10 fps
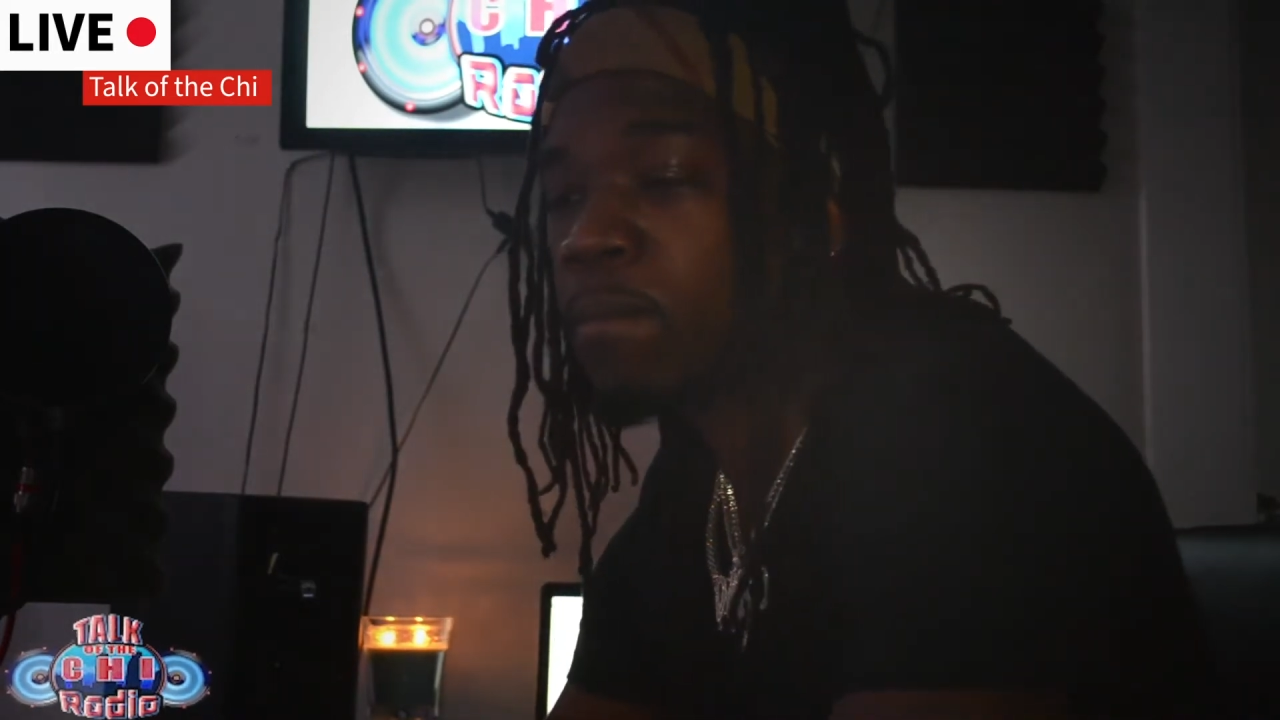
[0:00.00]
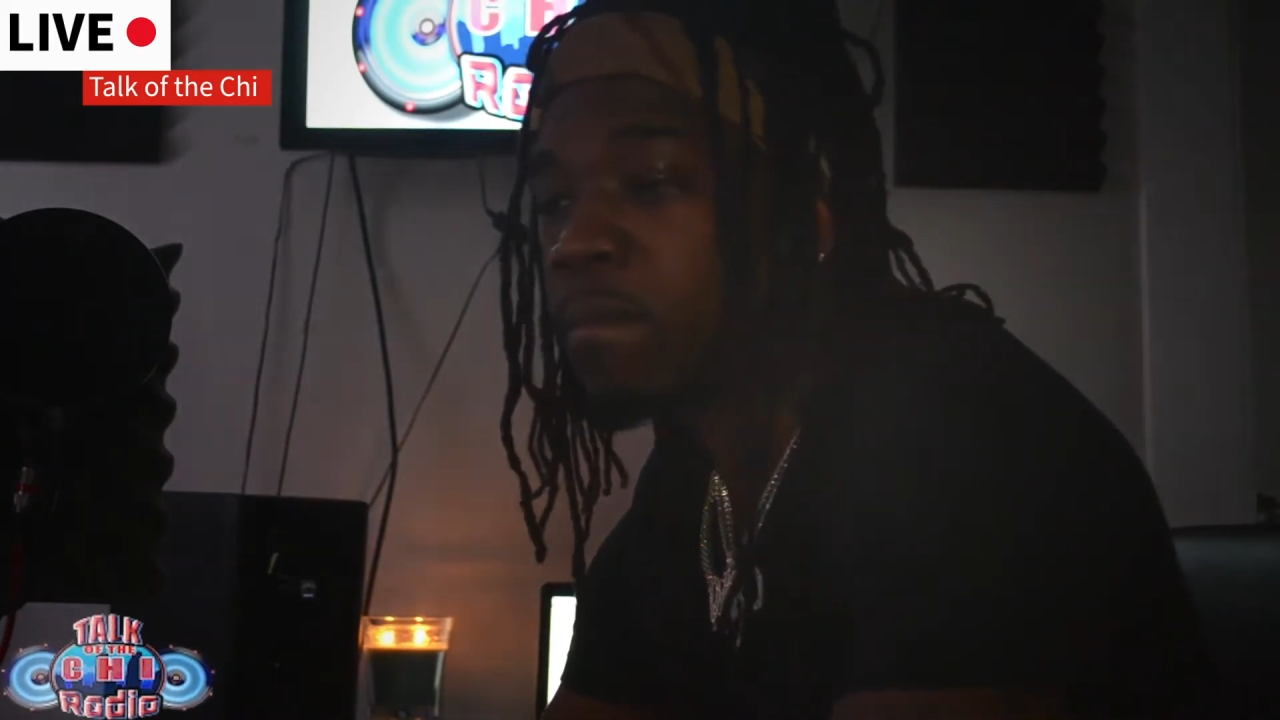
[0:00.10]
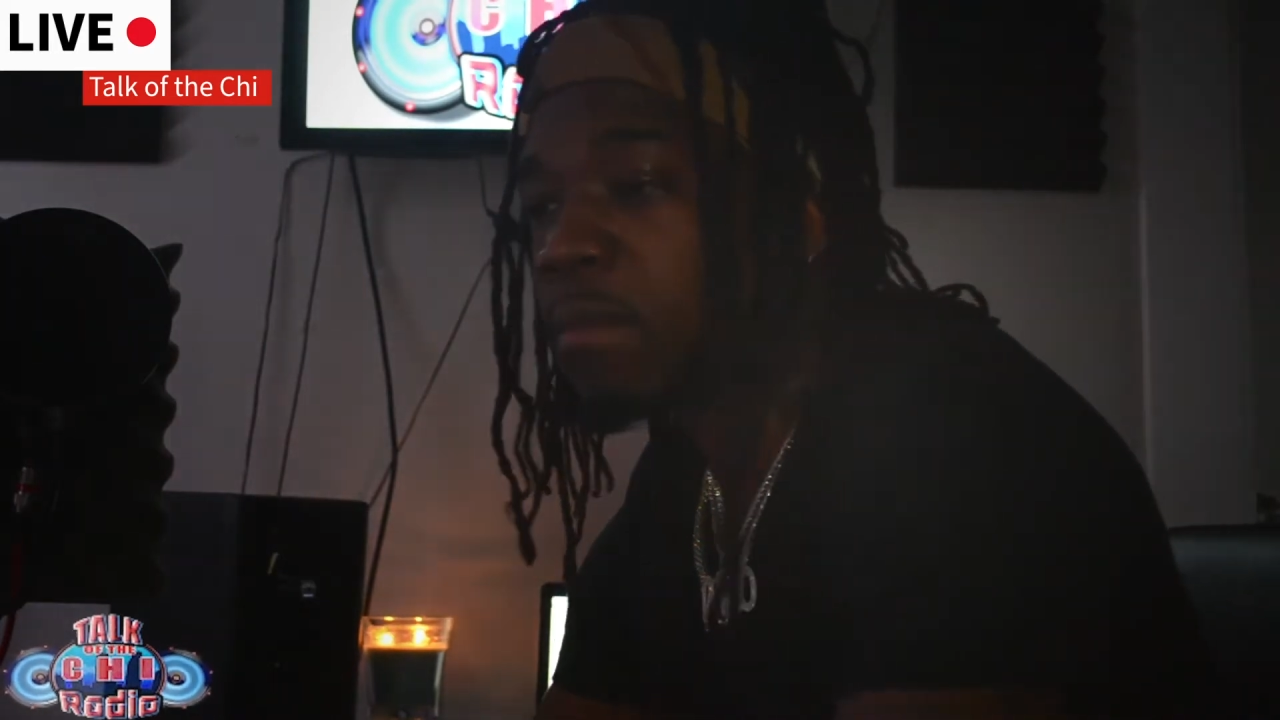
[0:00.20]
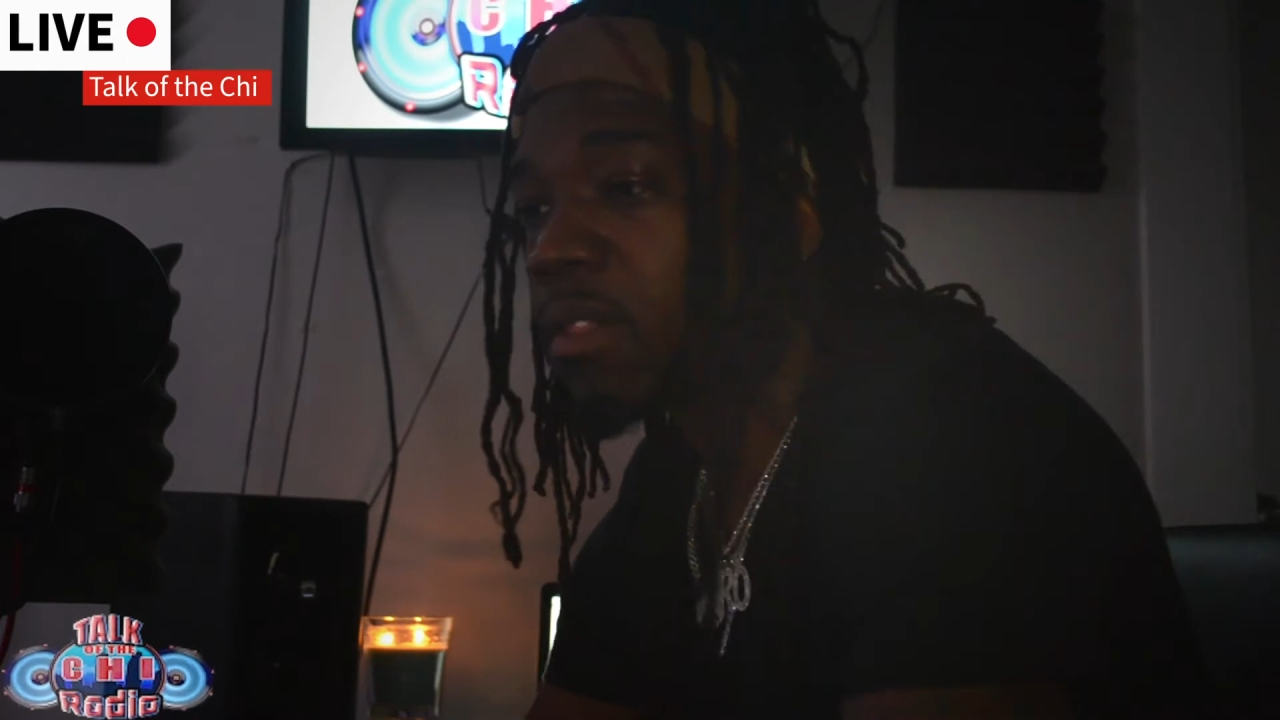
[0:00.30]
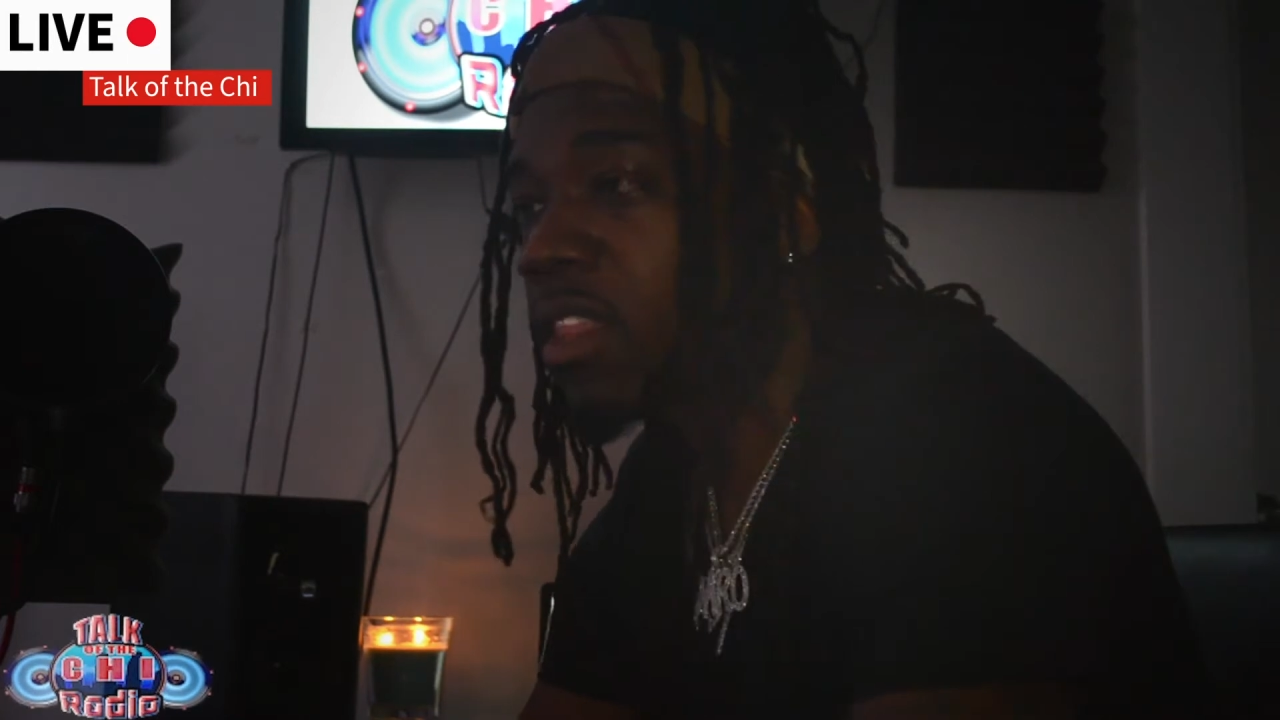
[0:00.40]

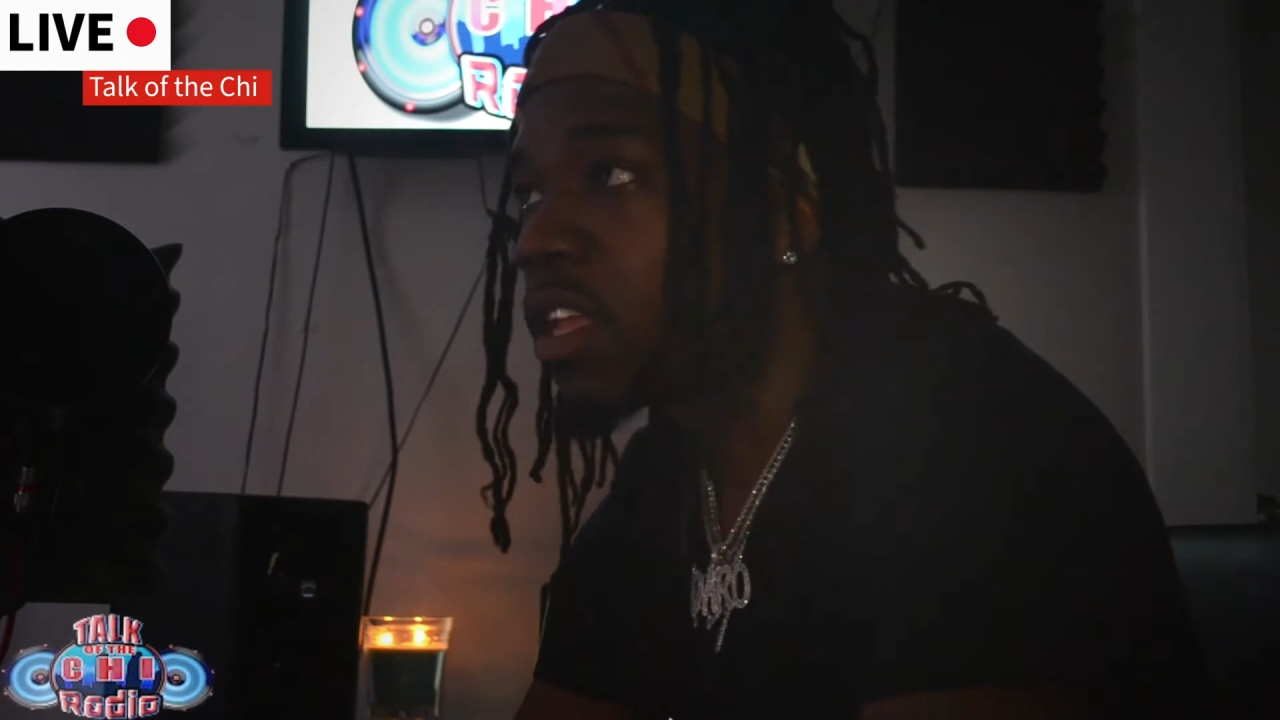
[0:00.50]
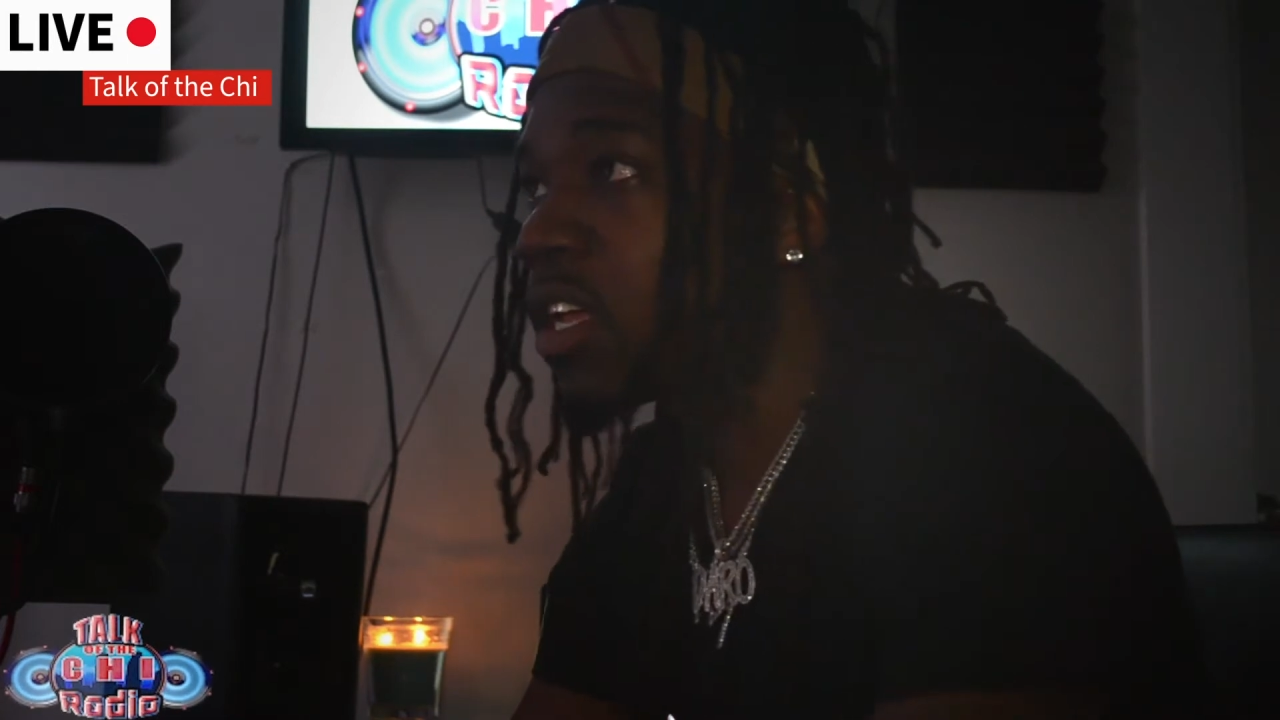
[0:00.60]
this the alma